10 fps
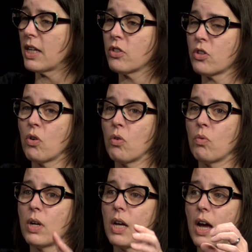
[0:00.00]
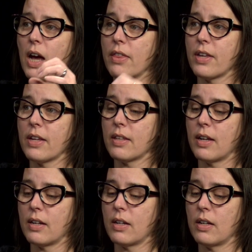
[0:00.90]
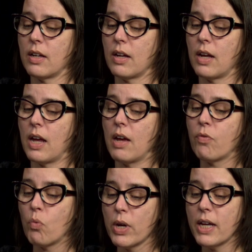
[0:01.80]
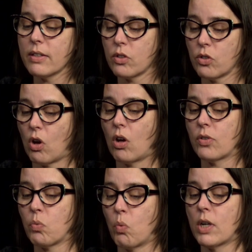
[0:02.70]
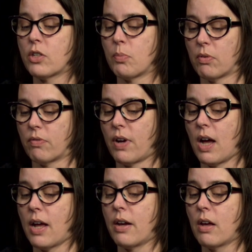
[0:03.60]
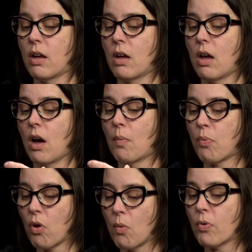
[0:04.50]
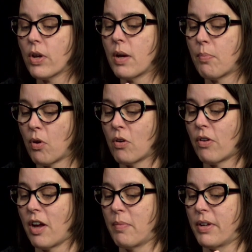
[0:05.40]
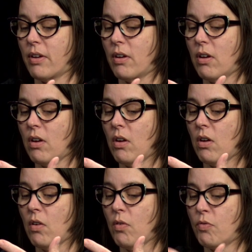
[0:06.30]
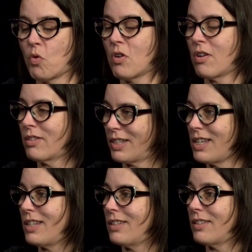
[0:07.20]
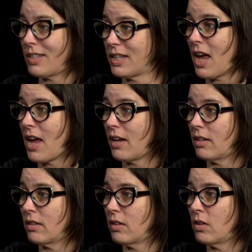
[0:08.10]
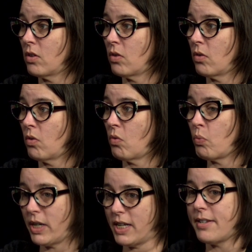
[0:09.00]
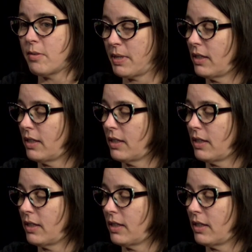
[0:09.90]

And so I think that if we as adults want to provide appropriate programming for teens today, we need to be